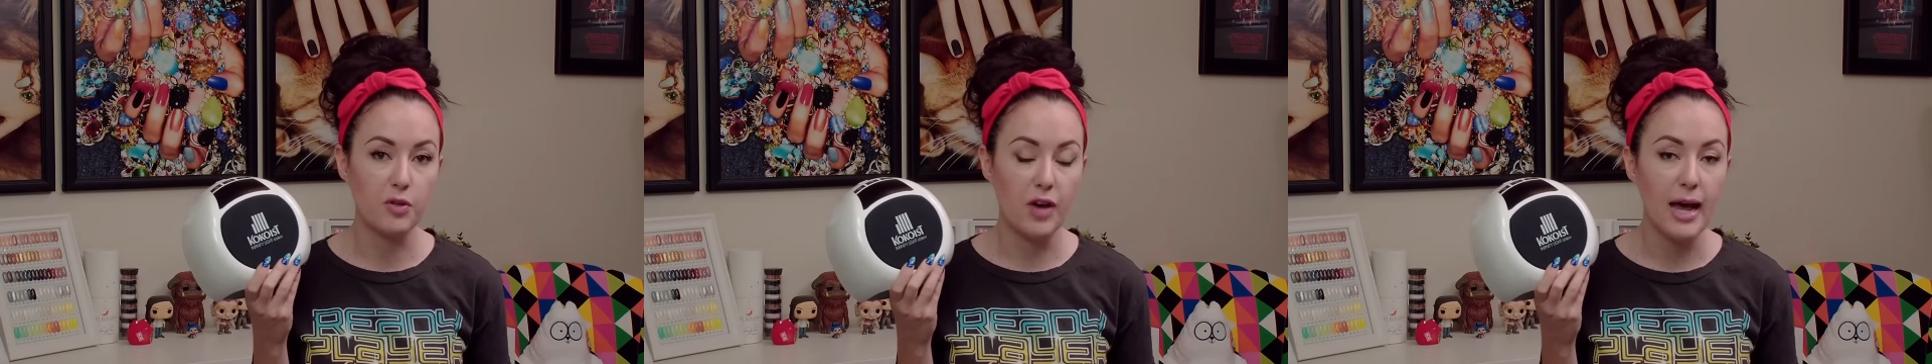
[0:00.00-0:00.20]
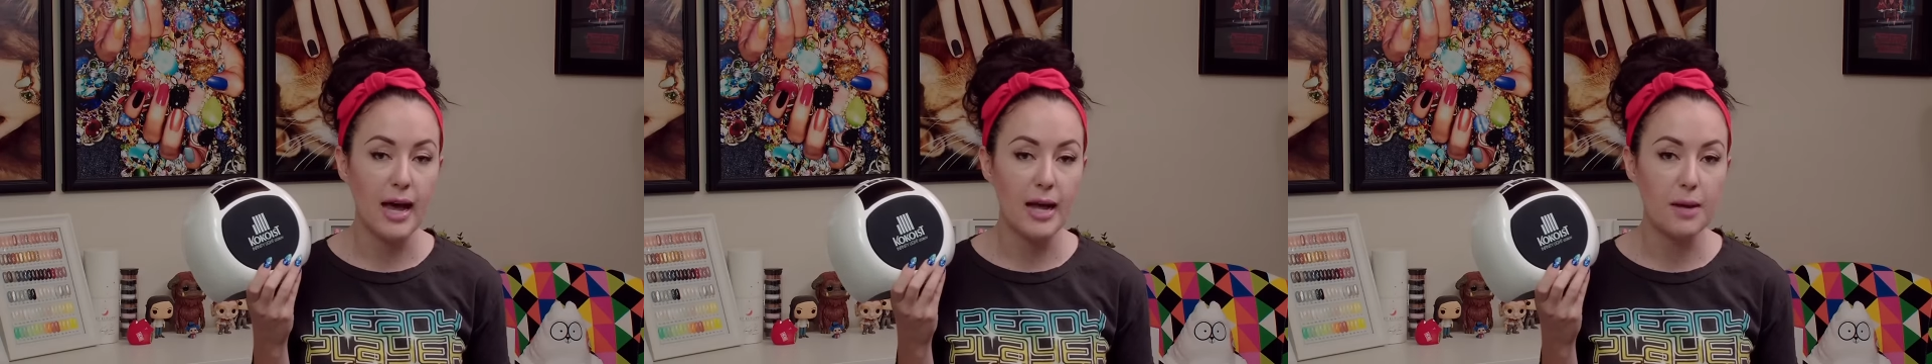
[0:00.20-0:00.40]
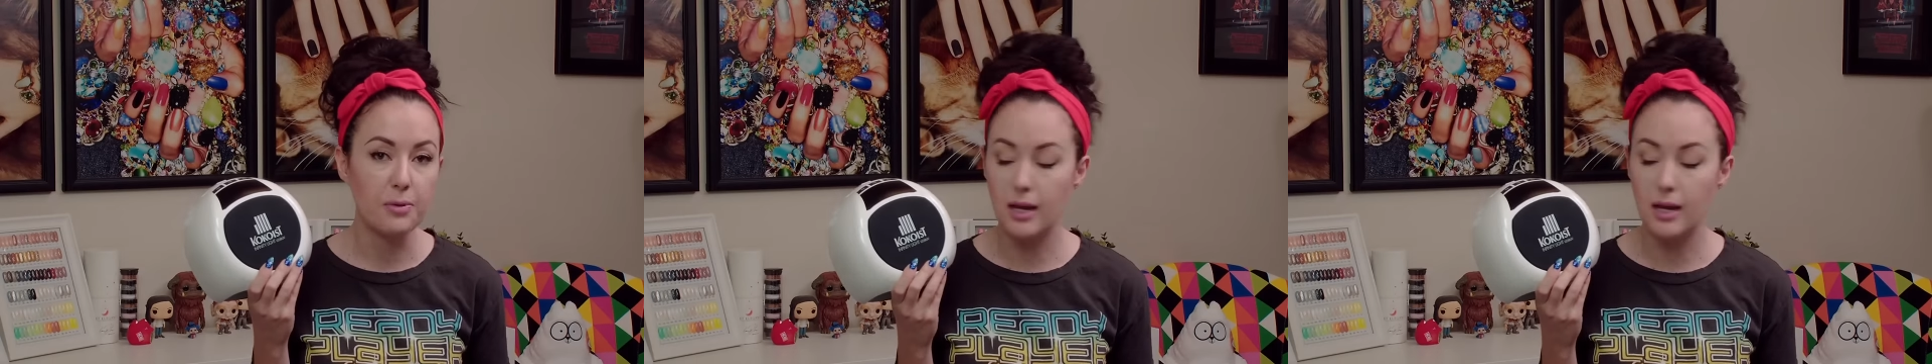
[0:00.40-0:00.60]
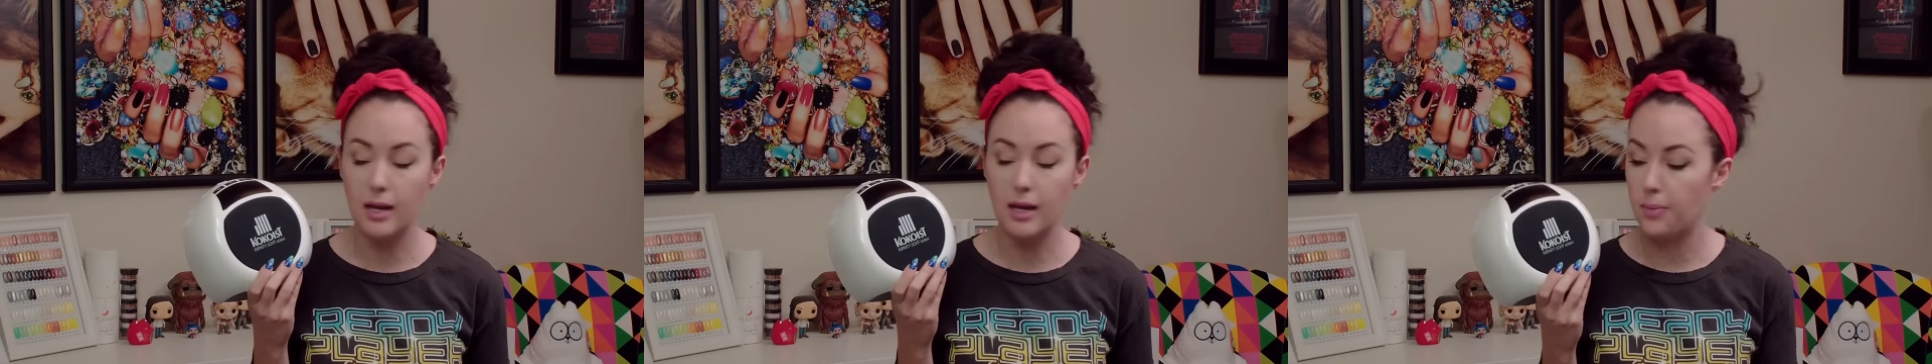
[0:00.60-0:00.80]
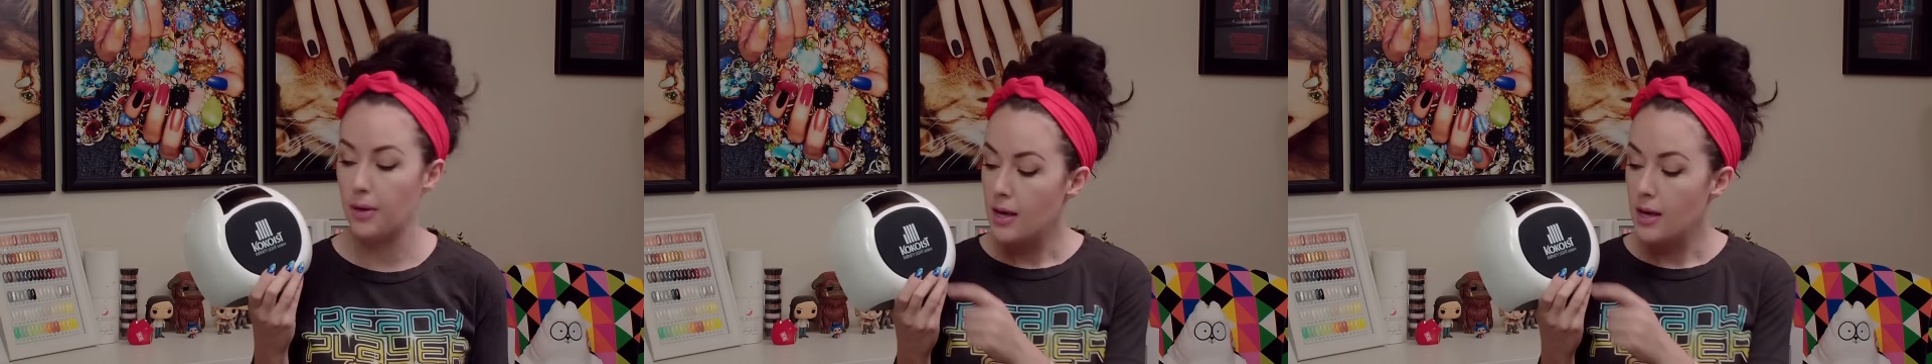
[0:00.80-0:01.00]
of a hybrid
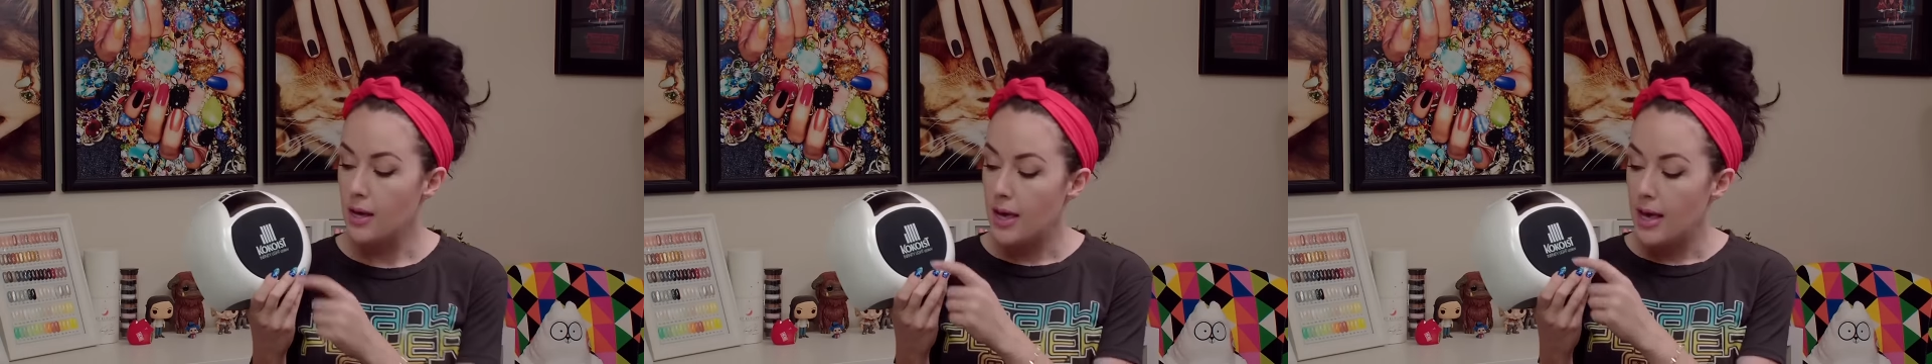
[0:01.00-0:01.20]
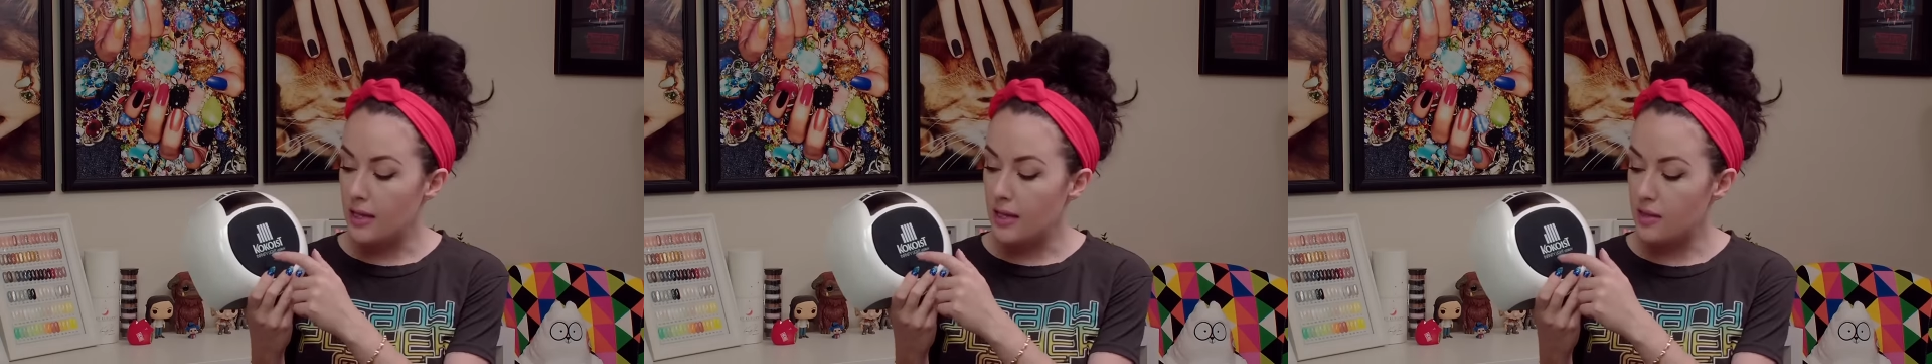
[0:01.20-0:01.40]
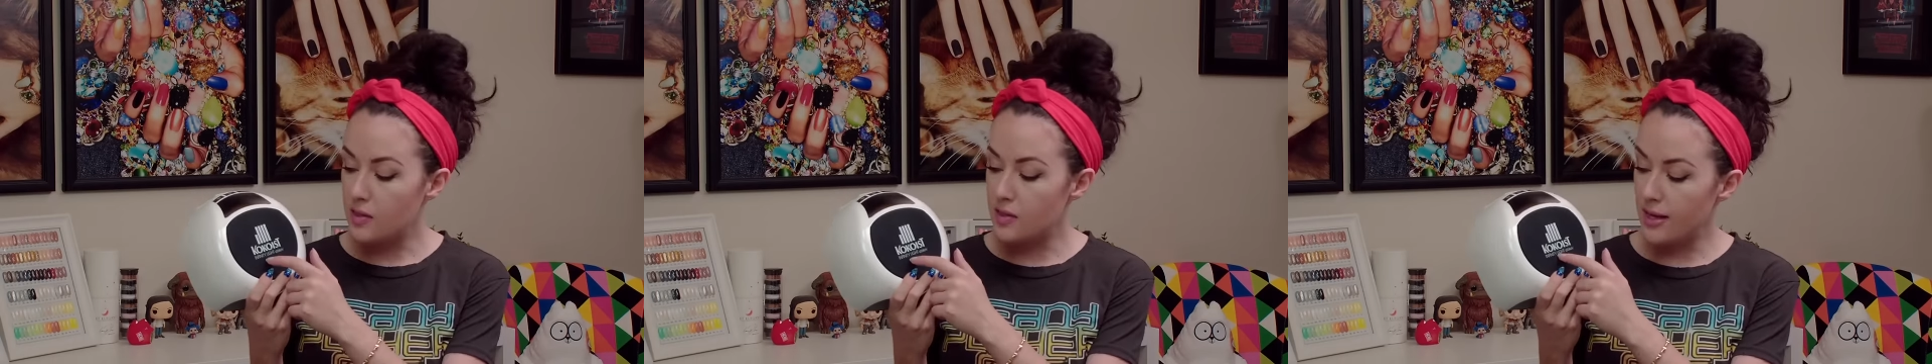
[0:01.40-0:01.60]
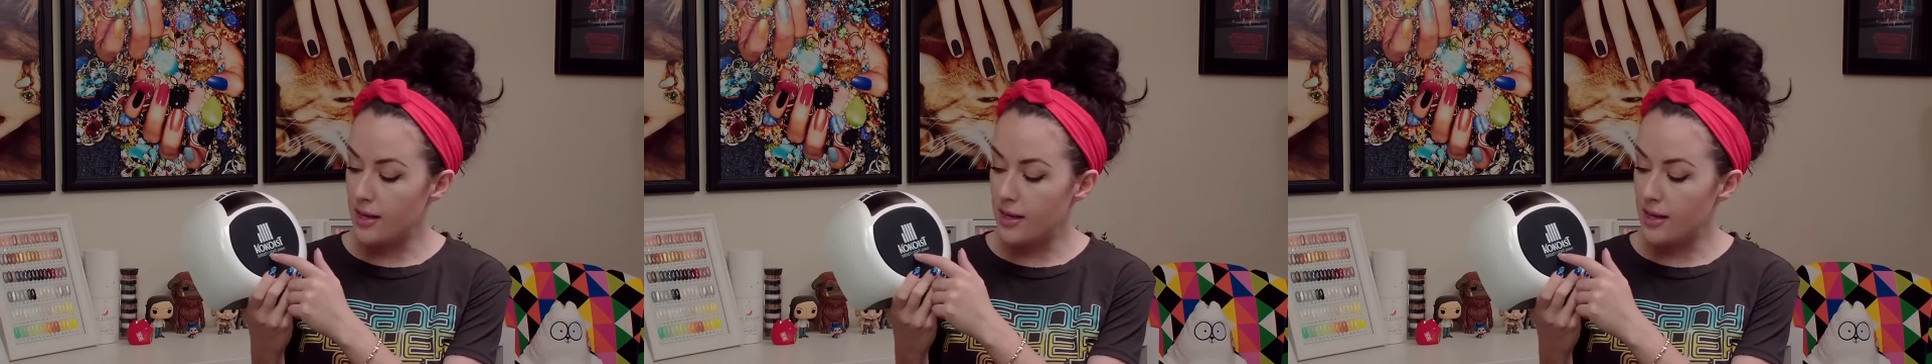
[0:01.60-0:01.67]
lamp it